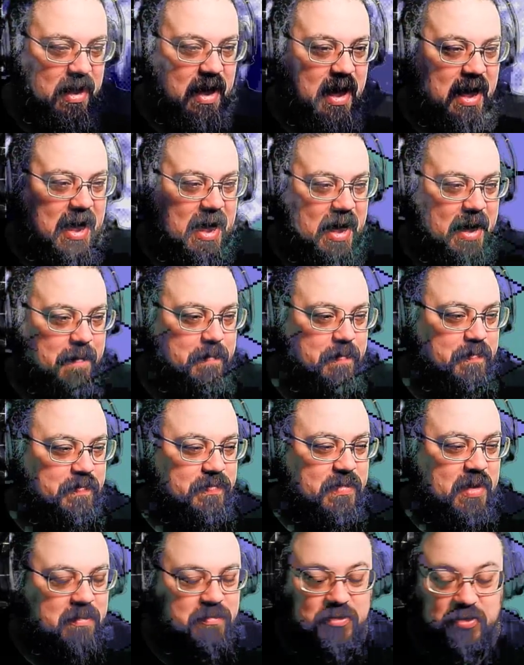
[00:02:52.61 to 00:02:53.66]
I'm
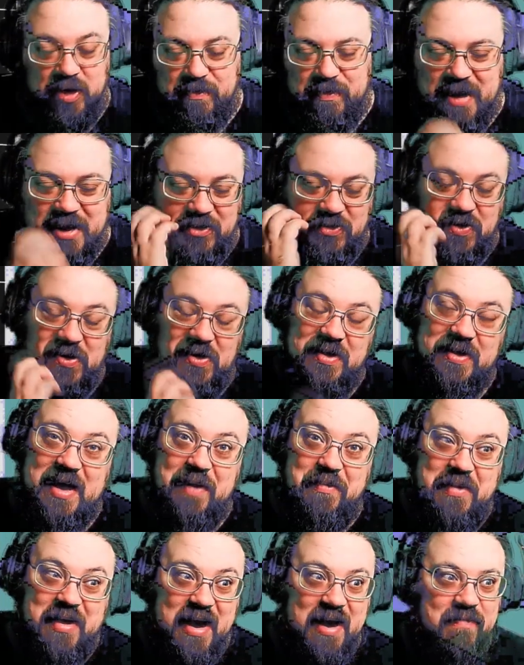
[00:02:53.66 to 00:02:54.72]
trying to be extra
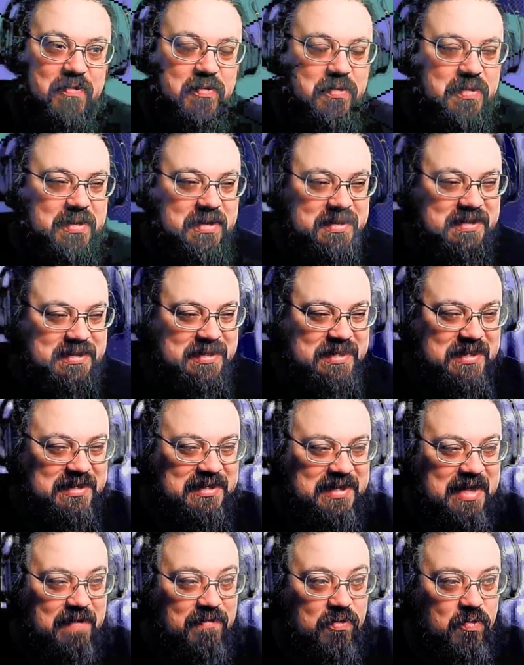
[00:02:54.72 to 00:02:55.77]
goddamn careful because
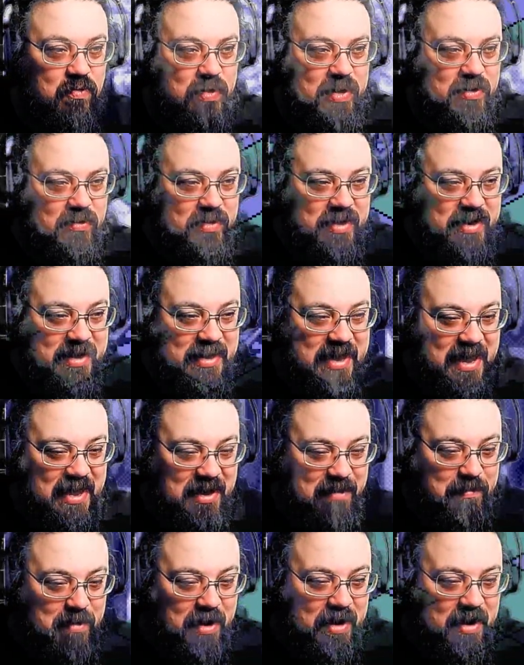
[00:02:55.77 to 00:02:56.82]
this level will kick
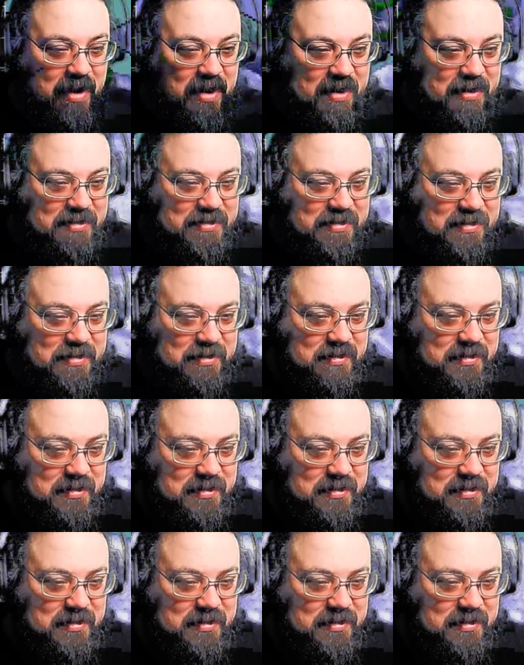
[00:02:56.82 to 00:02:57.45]
my ass.